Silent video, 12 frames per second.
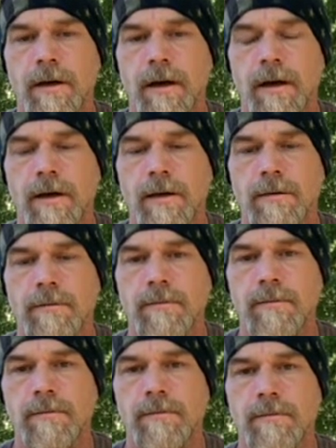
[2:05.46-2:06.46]
uh,
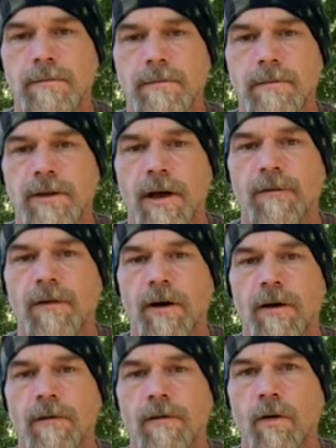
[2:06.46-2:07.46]

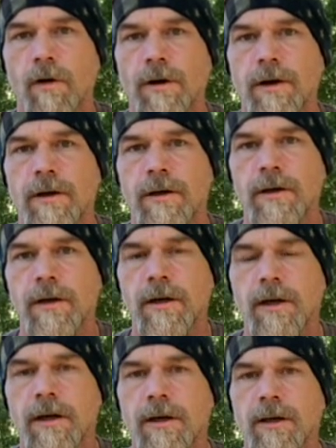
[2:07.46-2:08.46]
deadfall fork
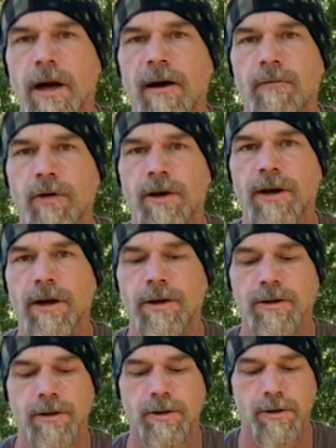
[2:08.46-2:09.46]
is going to have more
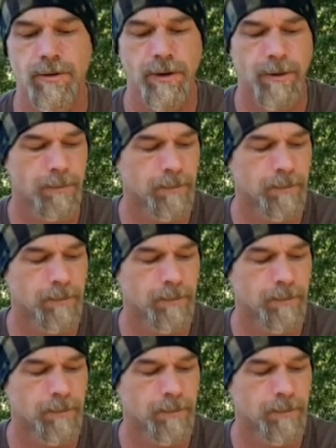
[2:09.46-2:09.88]
character to it.